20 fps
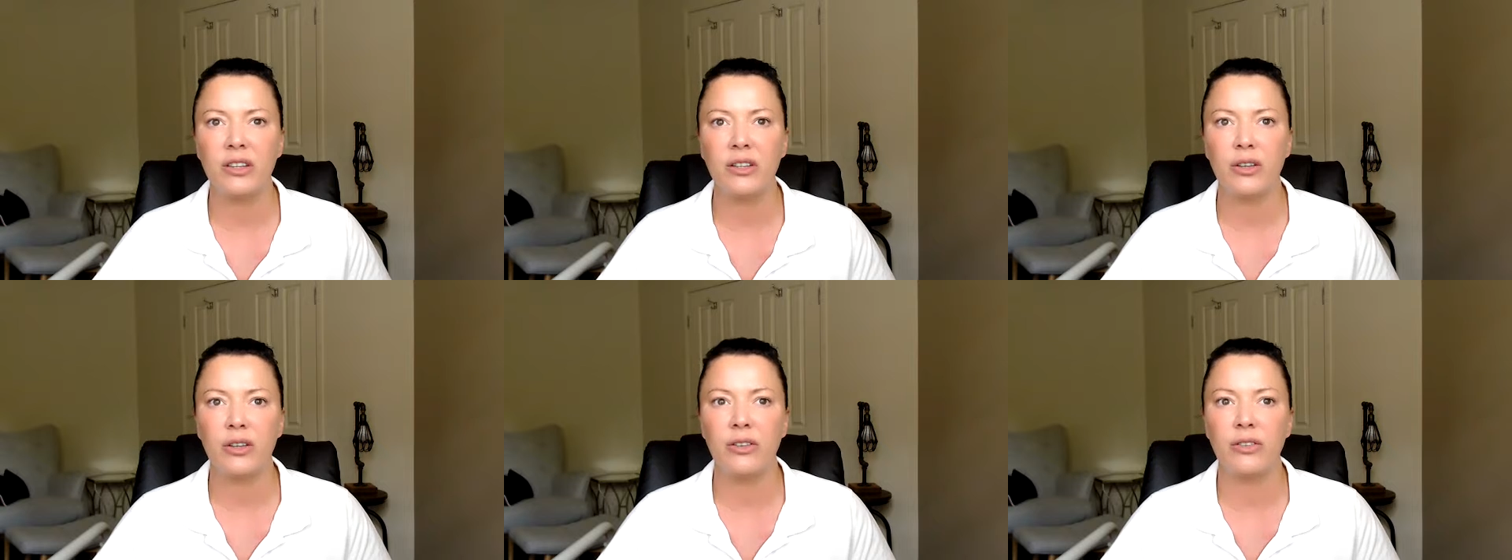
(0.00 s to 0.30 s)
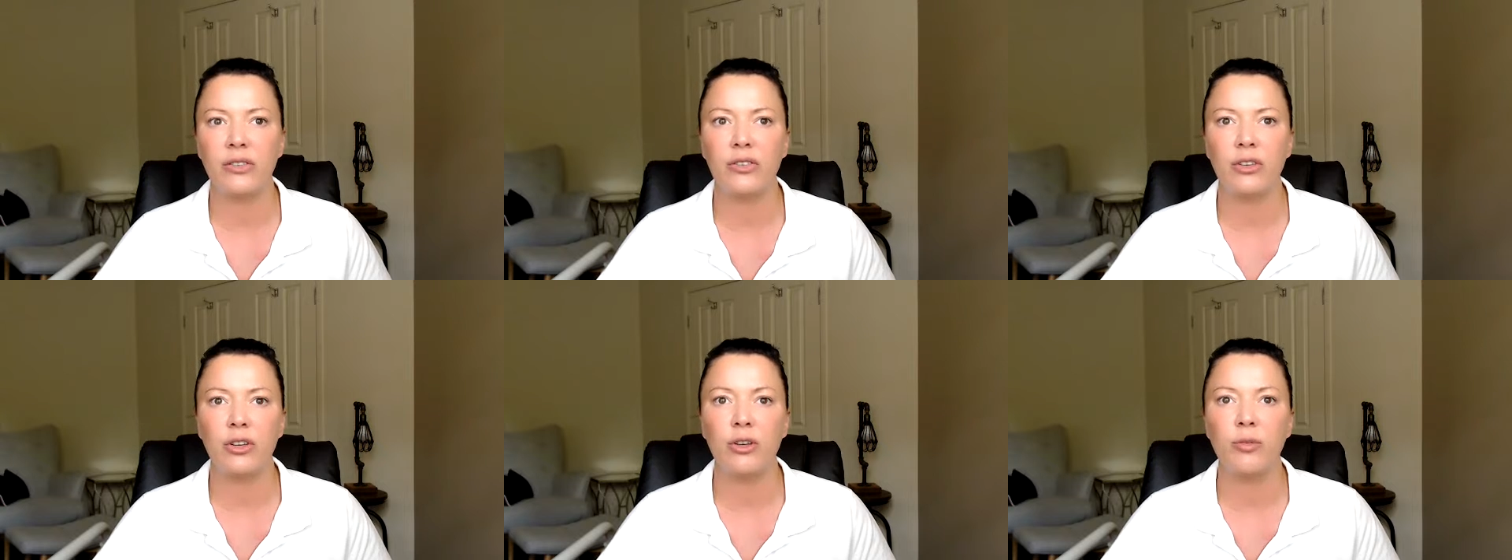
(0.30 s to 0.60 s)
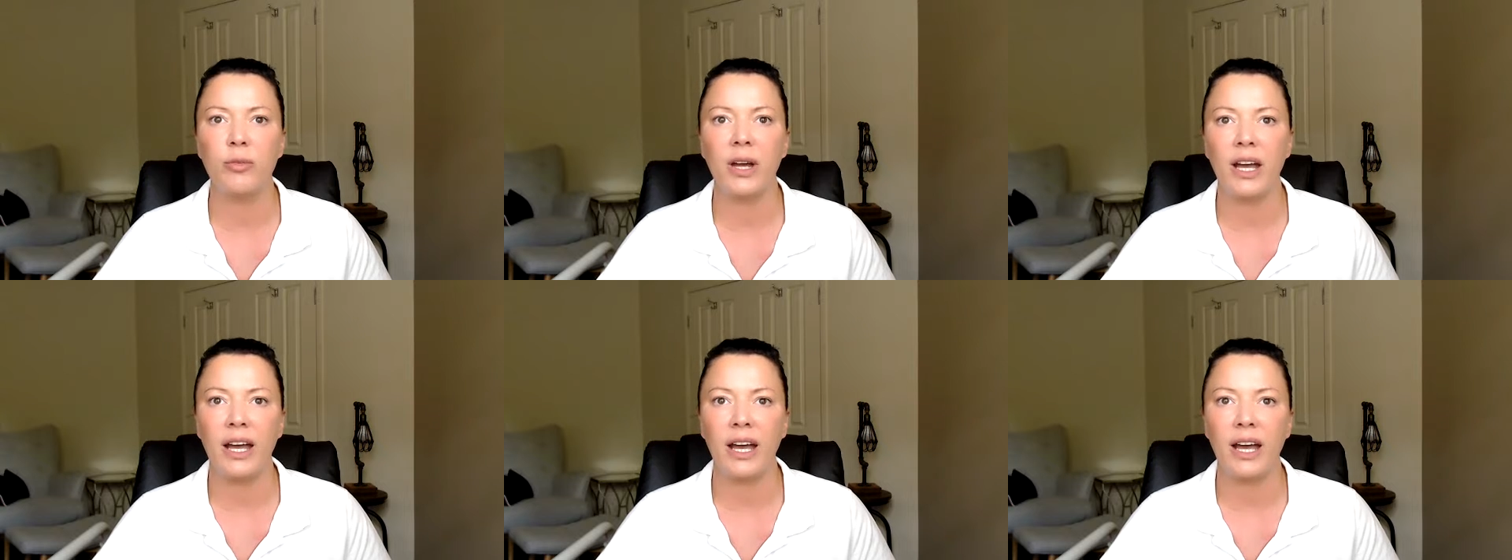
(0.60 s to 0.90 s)
the
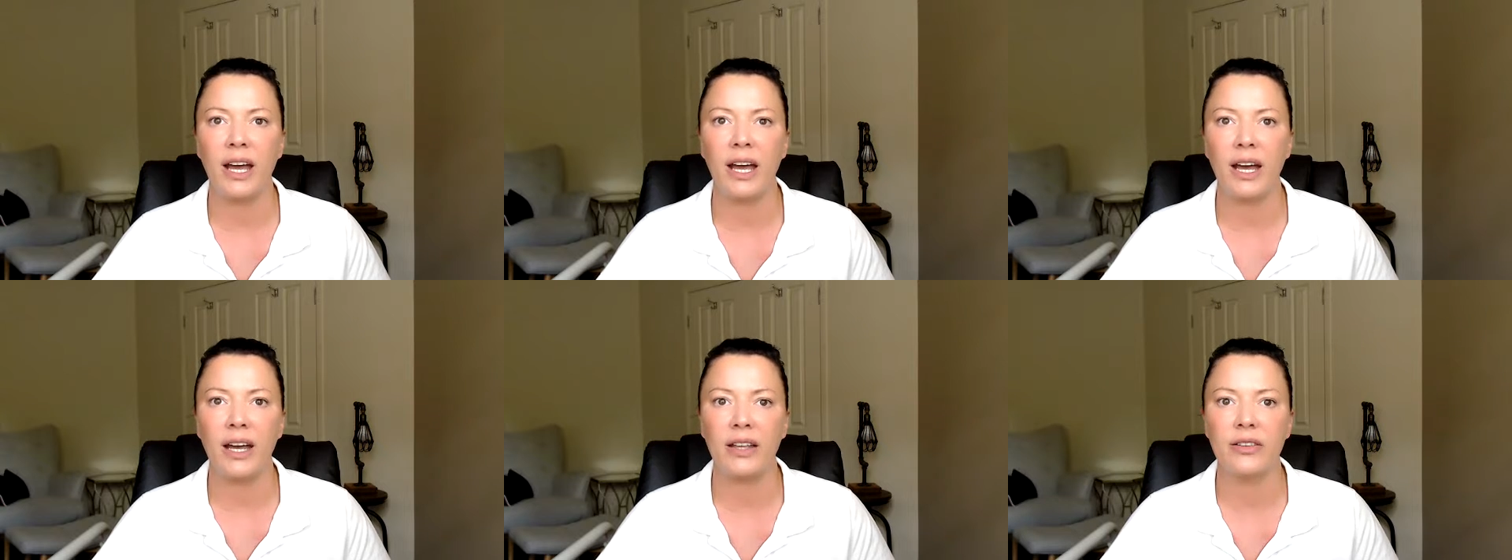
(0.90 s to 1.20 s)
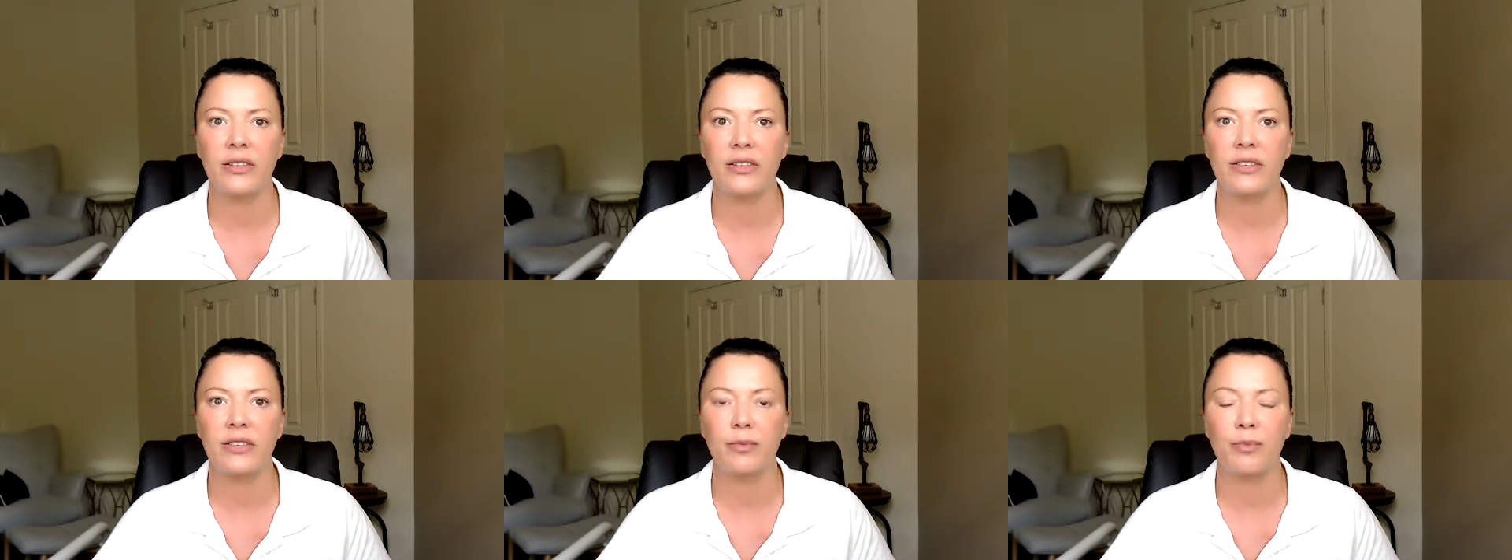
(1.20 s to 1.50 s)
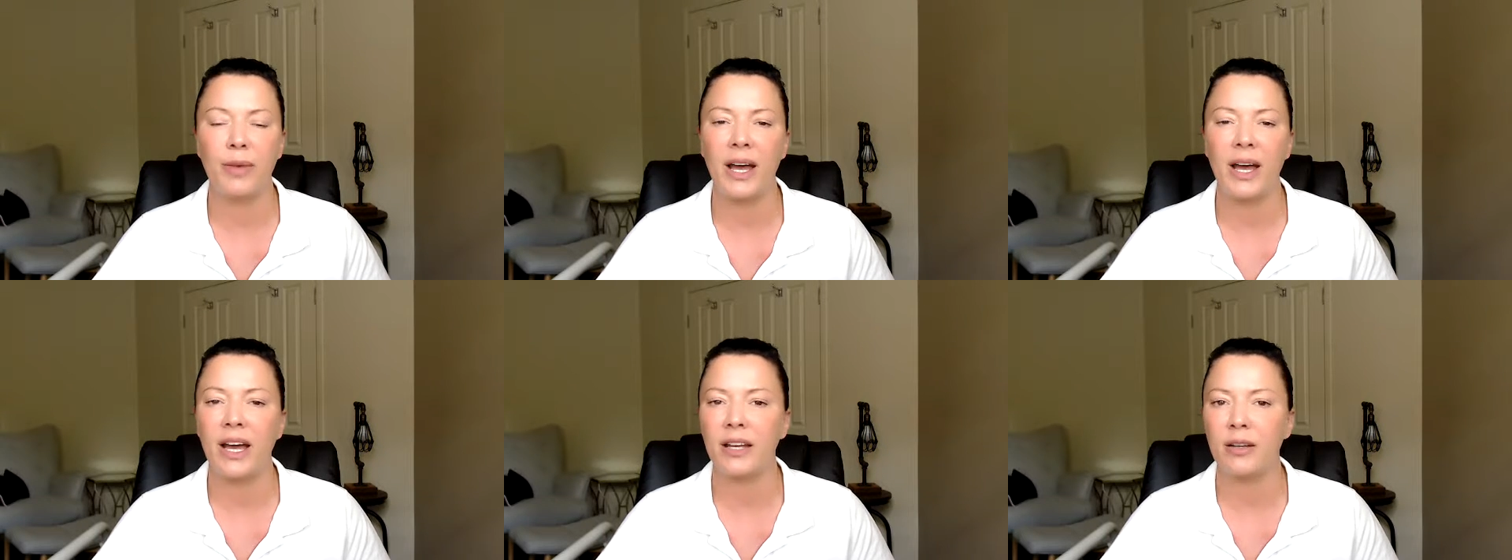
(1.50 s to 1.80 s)
consumer has
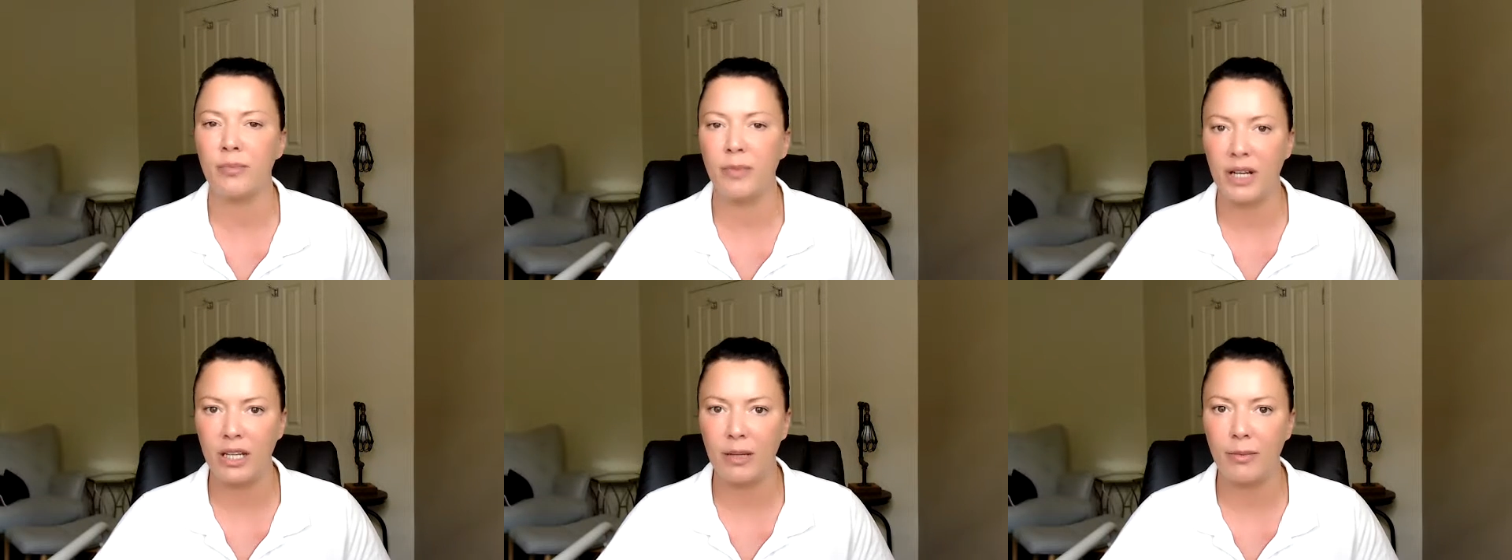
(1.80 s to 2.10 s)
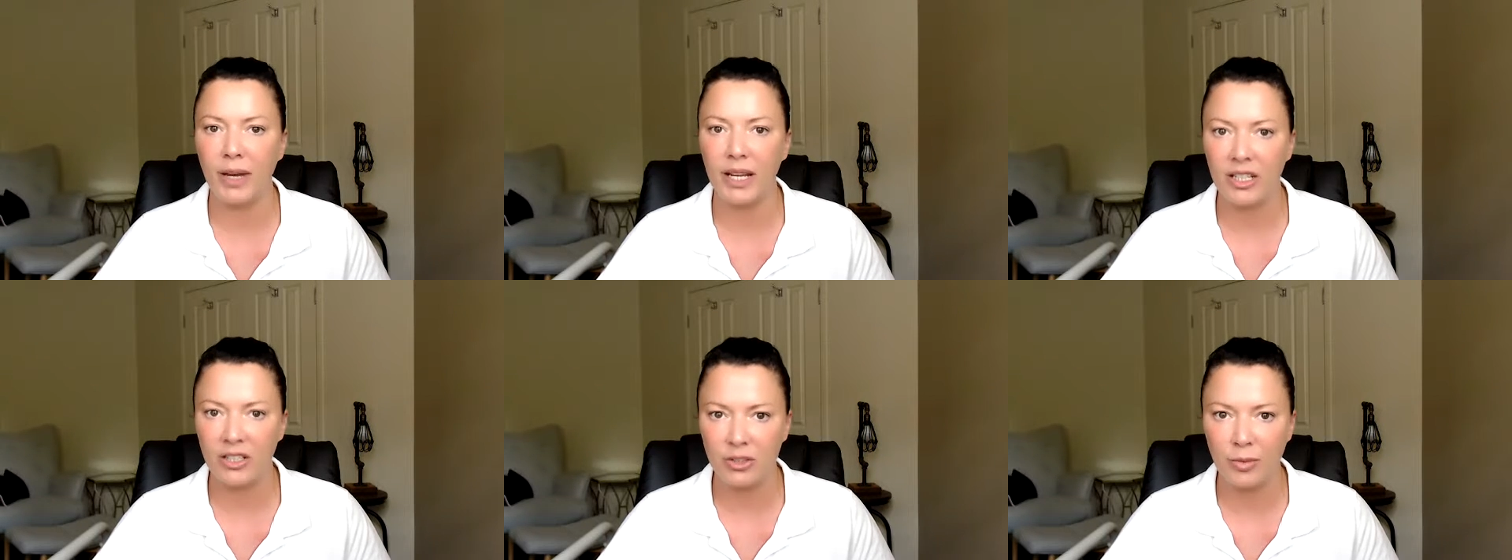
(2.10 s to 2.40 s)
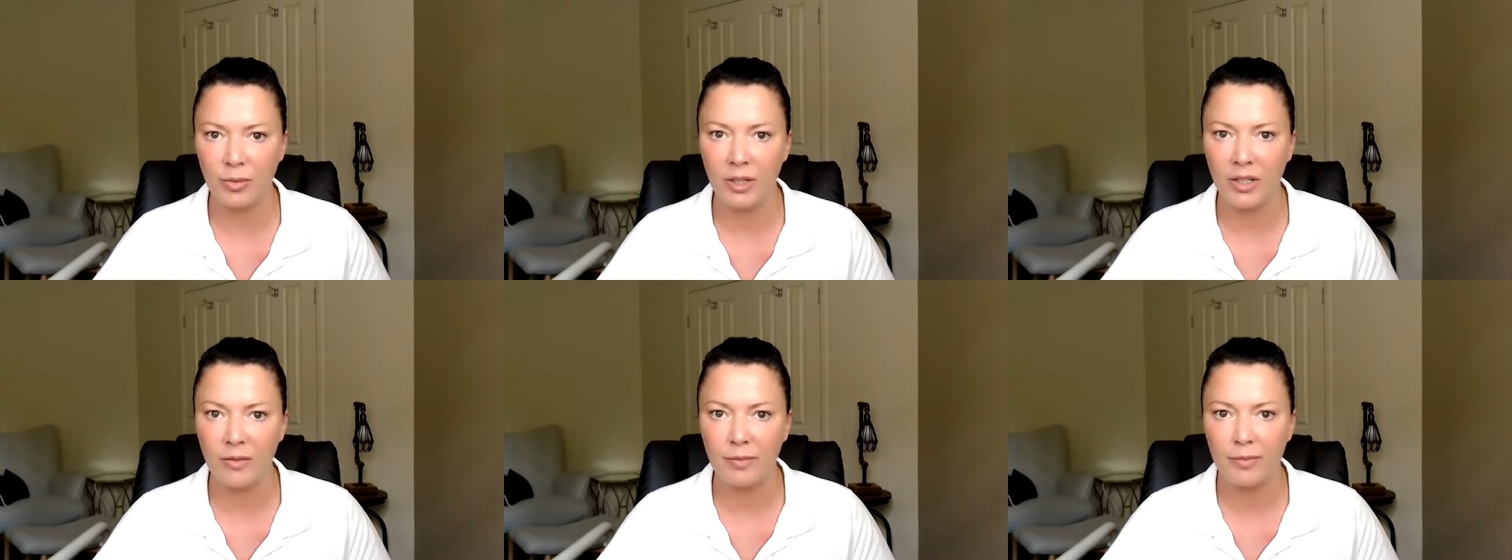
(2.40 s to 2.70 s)
bad money
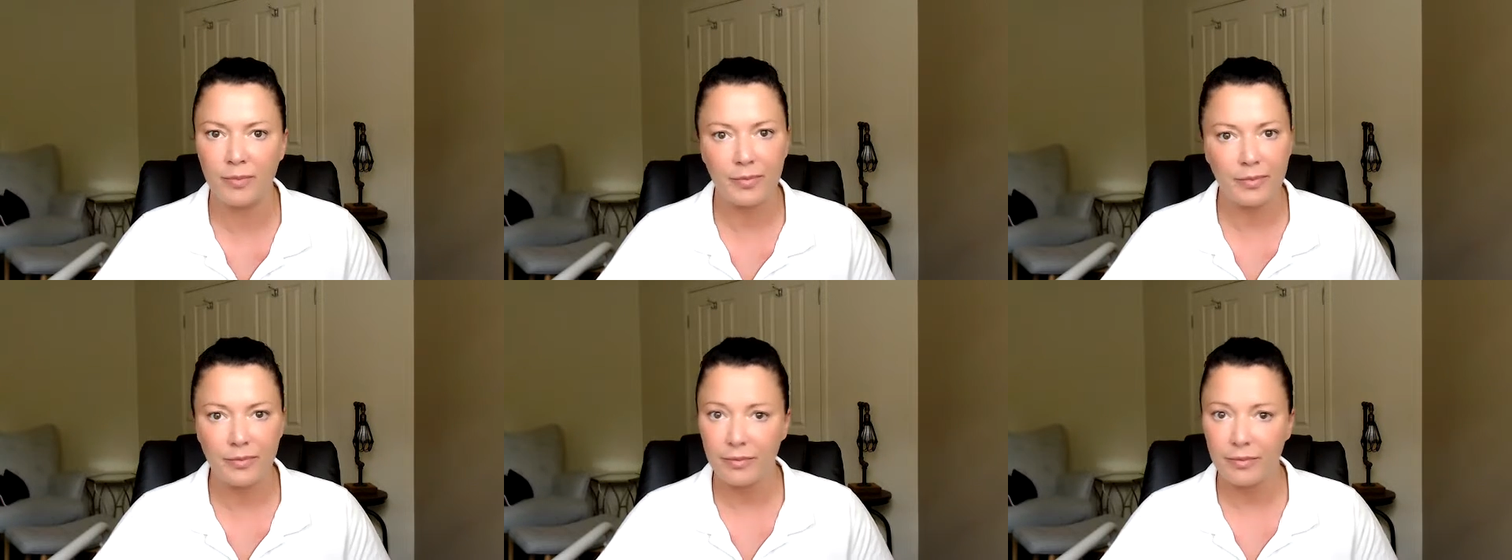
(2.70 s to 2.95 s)
management.